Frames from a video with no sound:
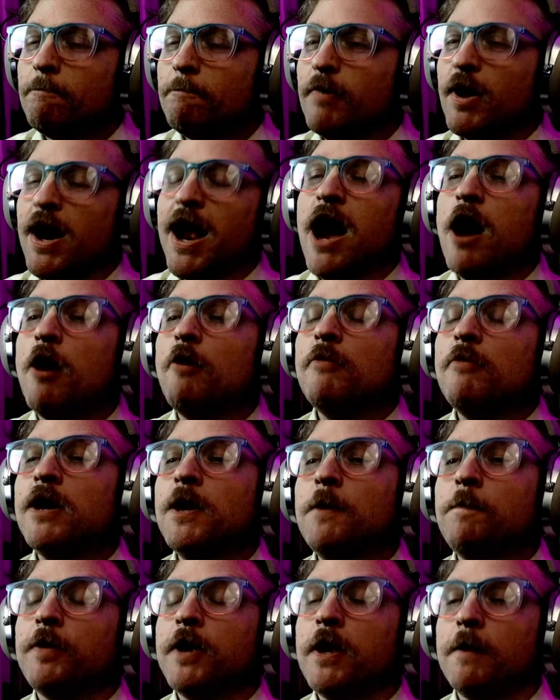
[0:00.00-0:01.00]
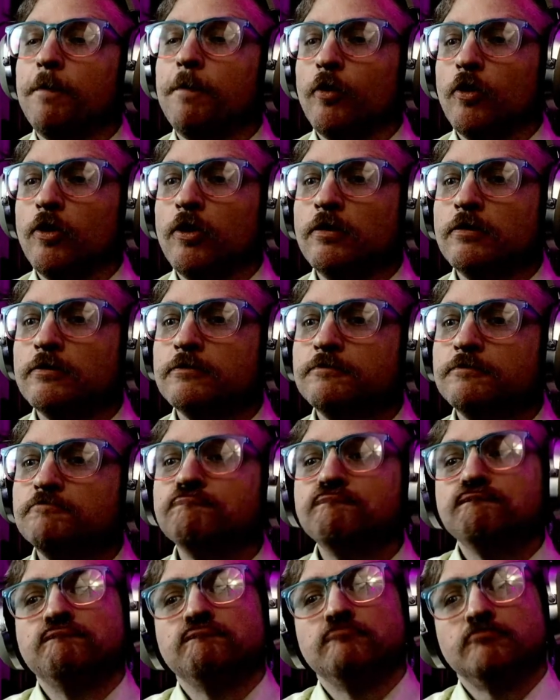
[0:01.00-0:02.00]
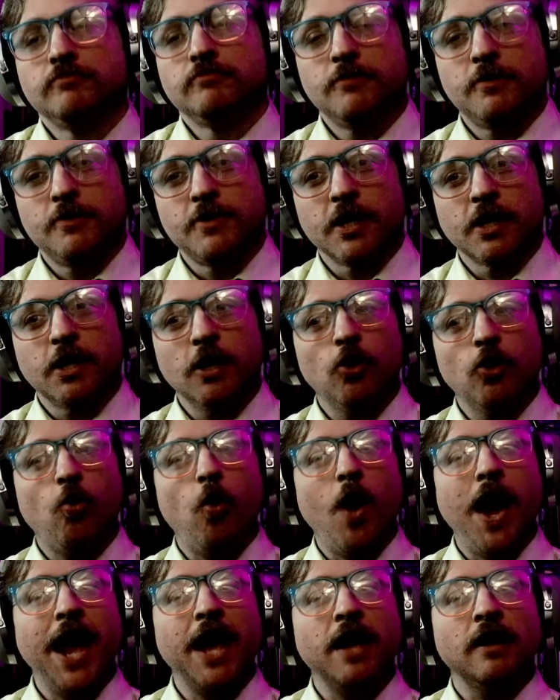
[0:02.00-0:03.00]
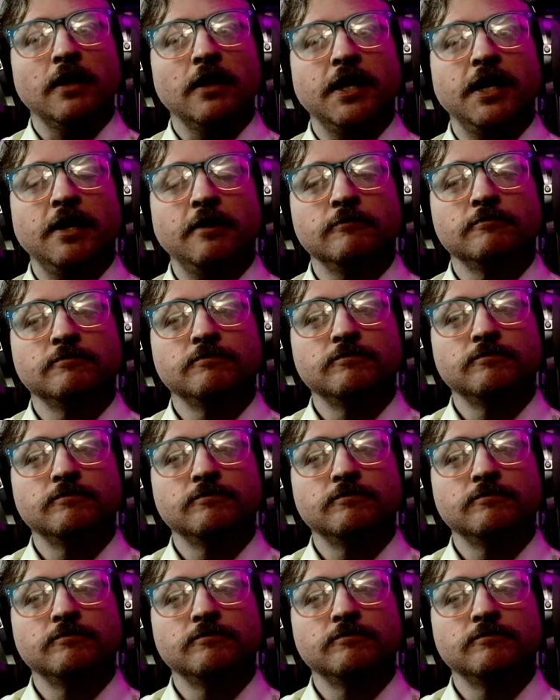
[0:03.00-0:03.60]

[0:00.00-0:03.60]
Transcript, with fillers: But how many people, thinking quietly,